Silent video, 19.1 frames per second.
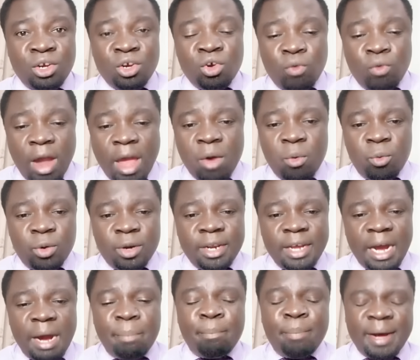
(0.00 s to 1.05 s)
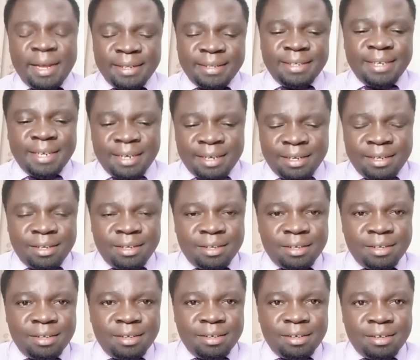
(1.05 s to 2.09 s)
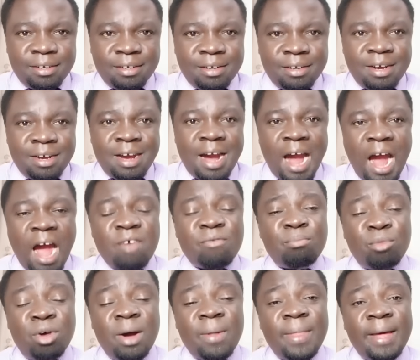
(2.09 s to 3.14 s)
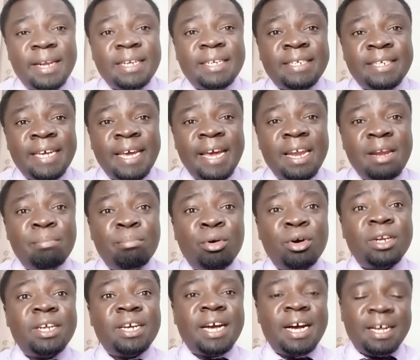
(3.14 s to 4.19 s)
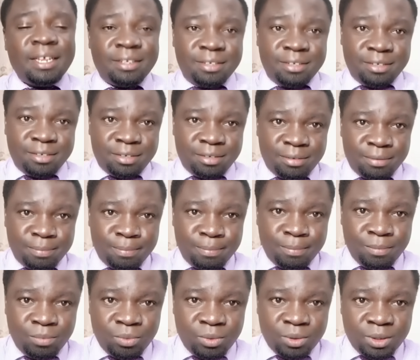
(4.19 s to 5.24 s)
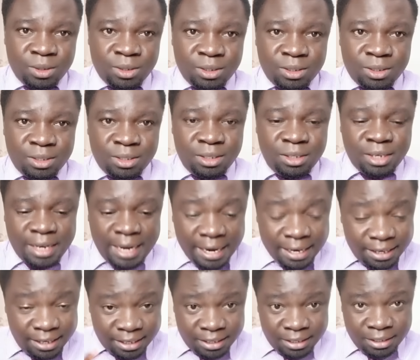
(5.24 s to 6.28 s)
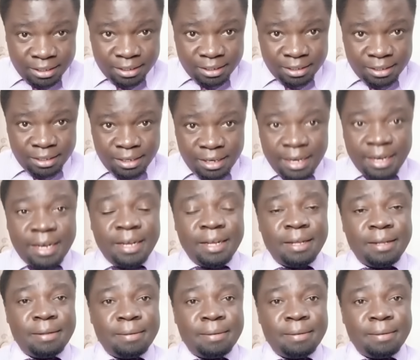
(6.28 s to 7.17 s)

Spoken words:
why would a pastor have more than 10 bodyguards guarding her